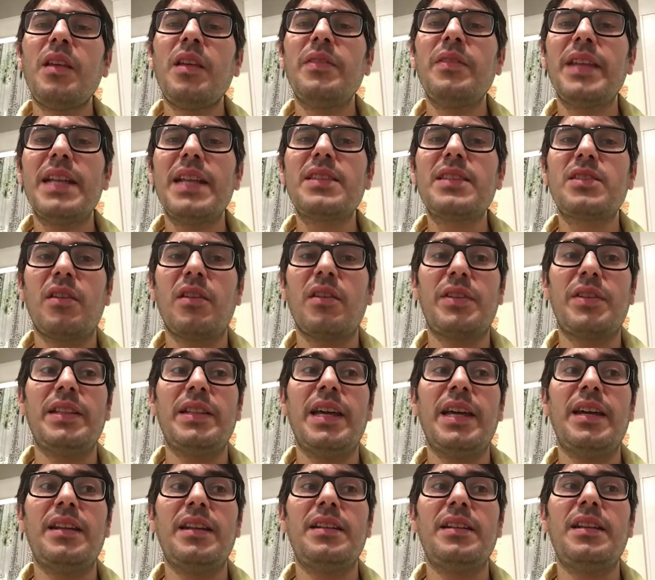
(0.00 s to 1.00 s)
that's something
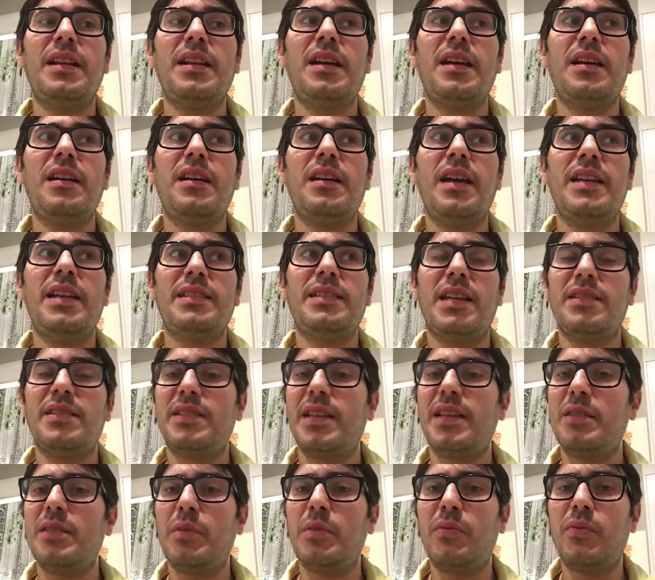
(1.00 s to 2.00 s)
that, as I
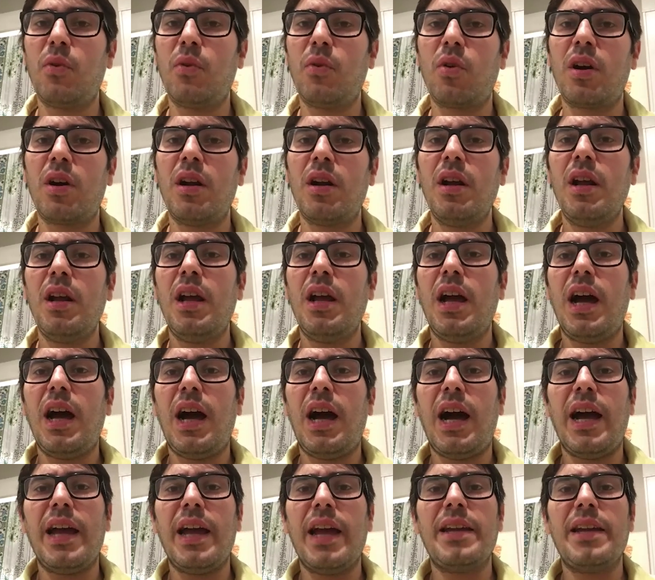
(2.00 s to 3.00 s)
said before,
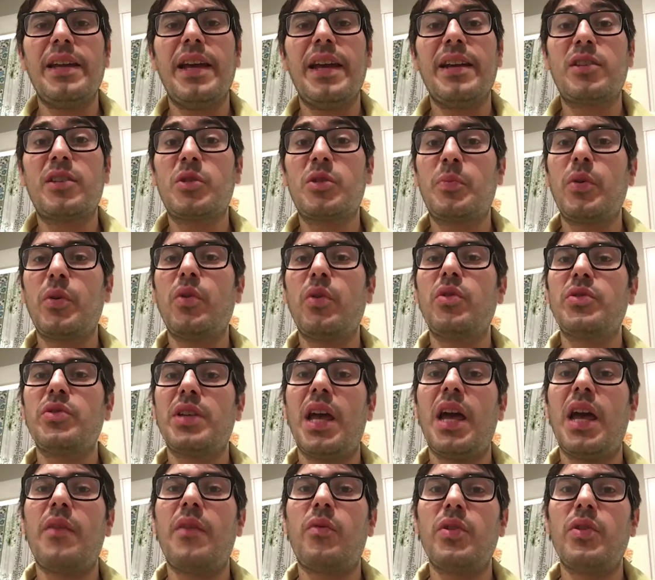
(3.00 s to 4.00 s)
I experience
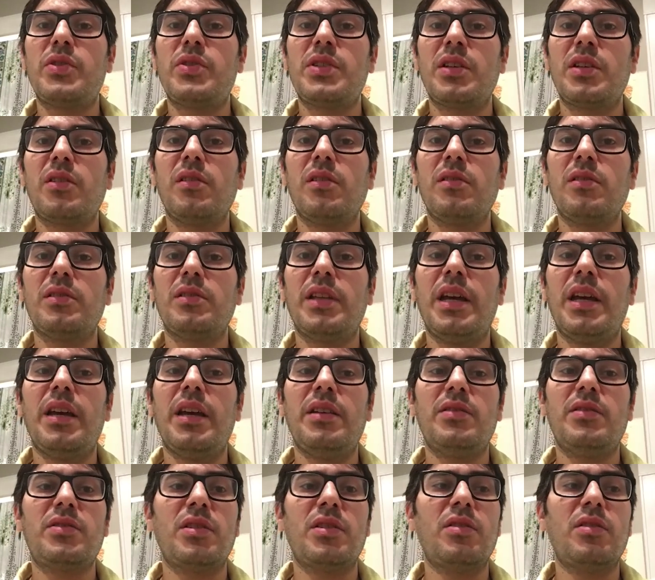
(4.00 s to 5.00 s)
every single
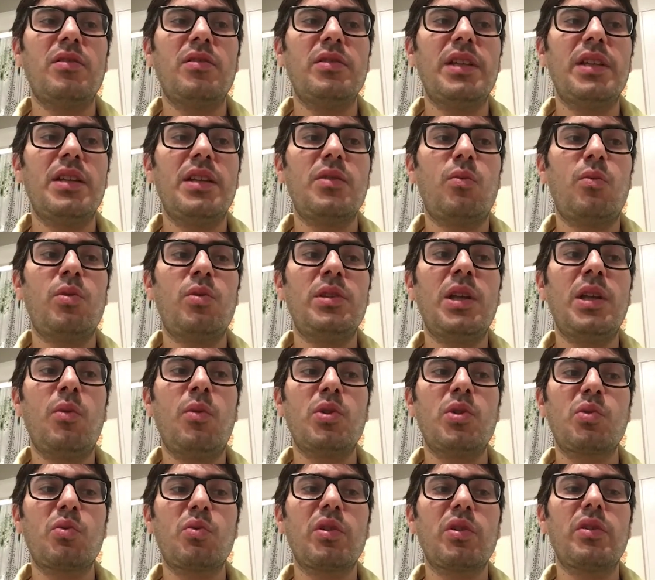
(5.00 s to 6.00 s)
day. So that
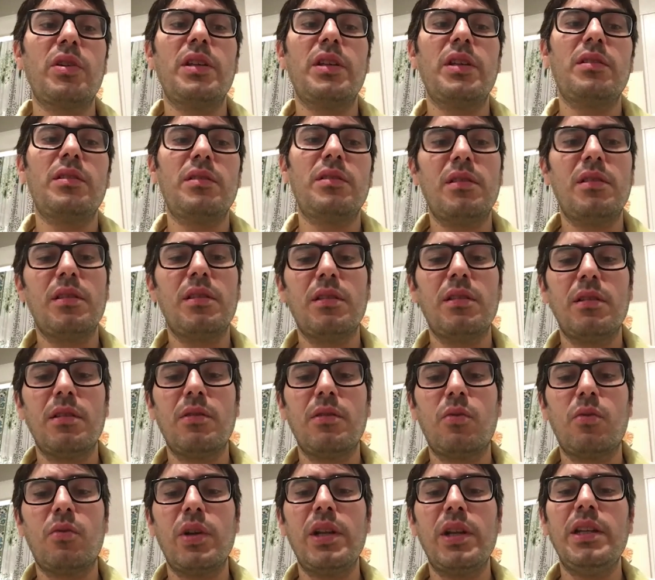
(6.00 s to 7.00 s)
was
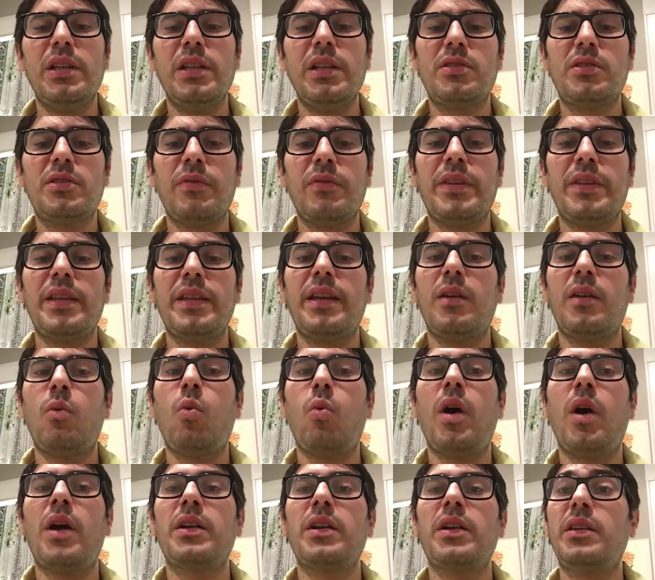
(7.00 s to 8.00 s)
really something,
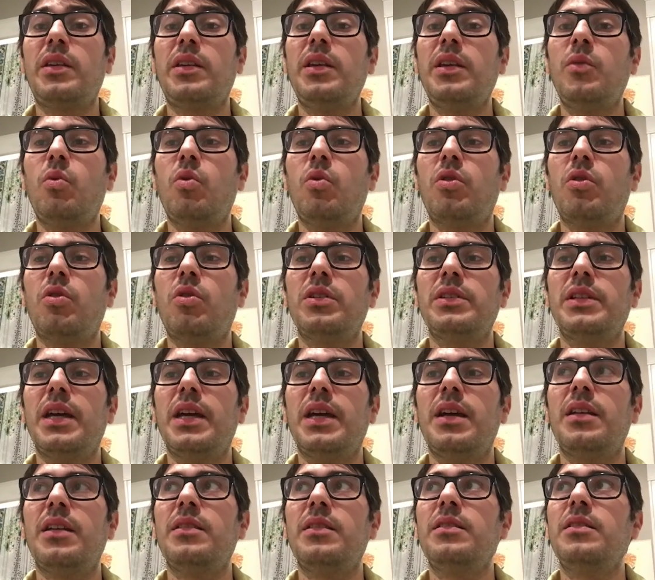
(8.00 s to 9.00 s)
one keyword
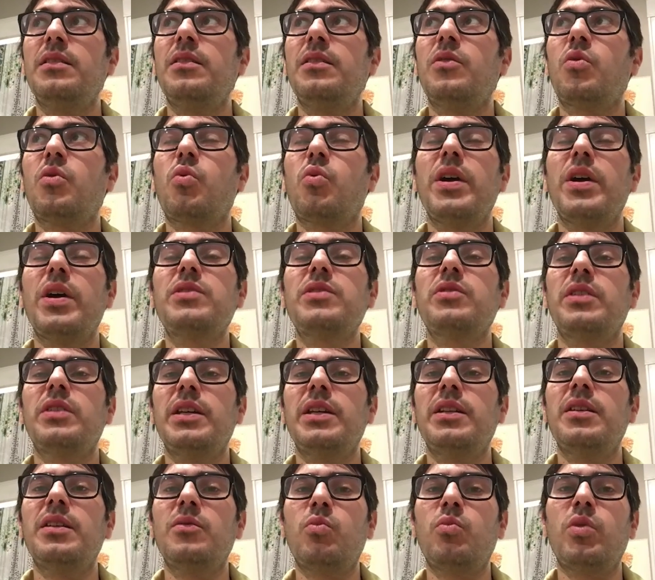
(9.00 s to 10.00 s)
that
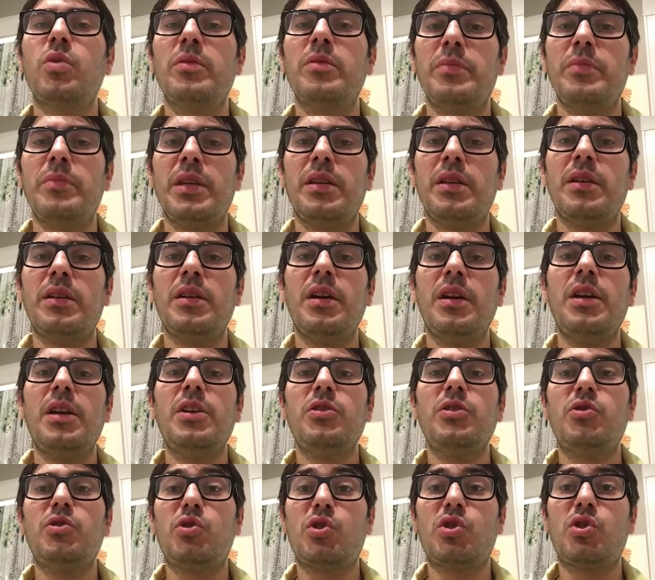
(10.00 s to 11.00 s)
resonated with me
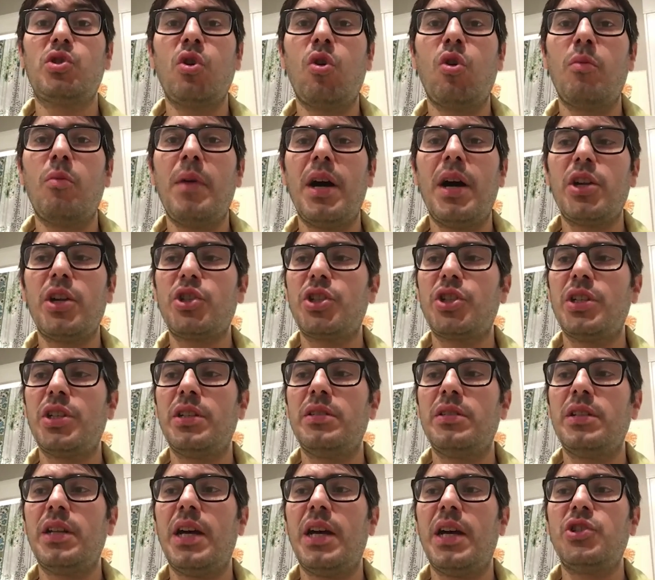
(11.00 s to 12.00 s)
so much.
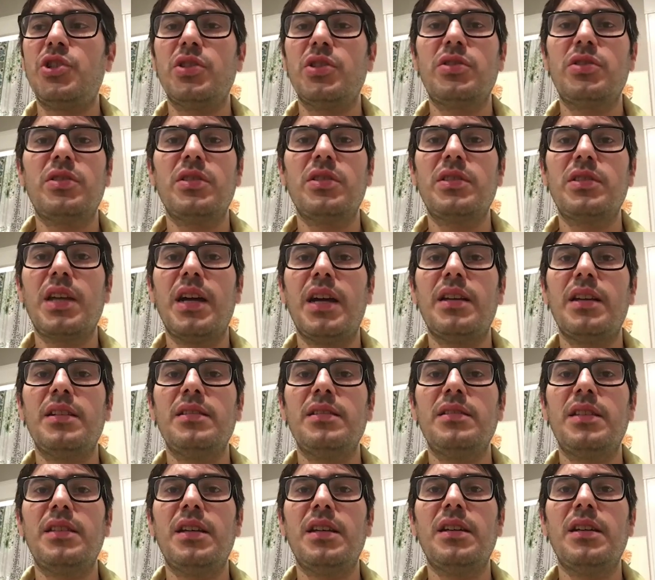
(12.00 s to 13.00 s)
And I just
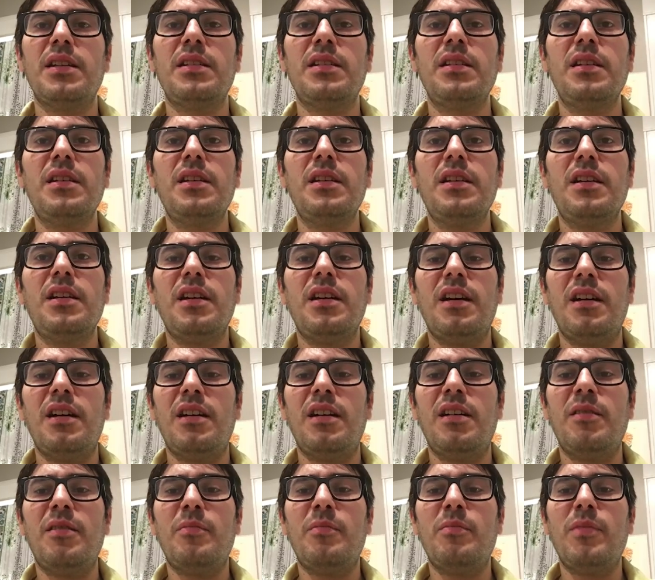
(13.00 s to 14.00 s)
decided that
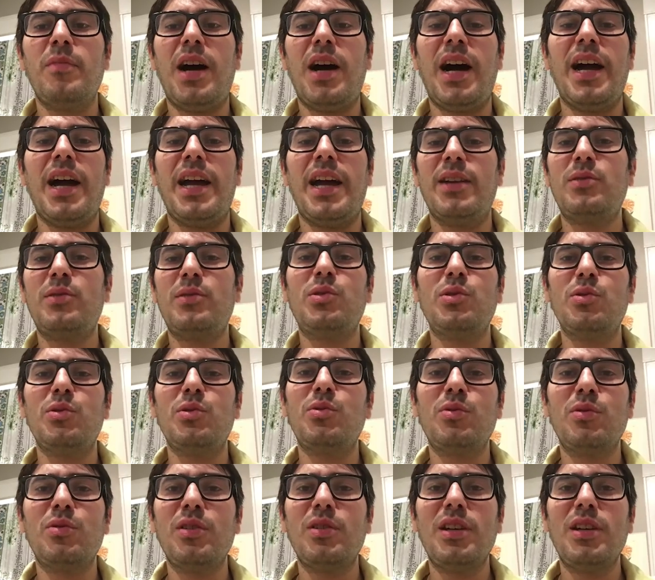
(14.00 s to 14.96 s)
I had to